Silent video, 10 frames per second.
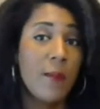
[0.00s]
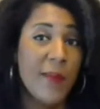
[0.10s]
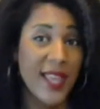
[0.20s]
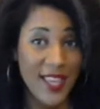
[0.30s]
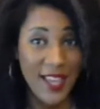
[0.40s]

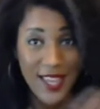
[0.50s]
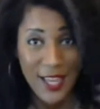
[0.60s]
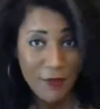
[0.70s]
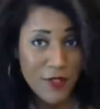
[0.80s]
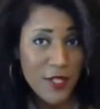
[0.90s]
making a
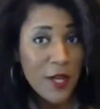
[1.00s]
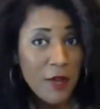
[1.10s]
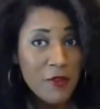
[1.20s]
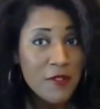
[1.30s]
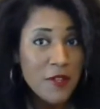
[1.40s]
gift
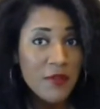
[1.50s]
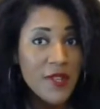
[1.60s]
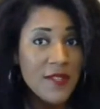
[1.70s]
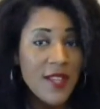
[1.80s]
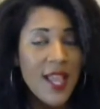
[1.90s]
of your
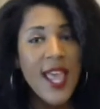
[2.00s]
service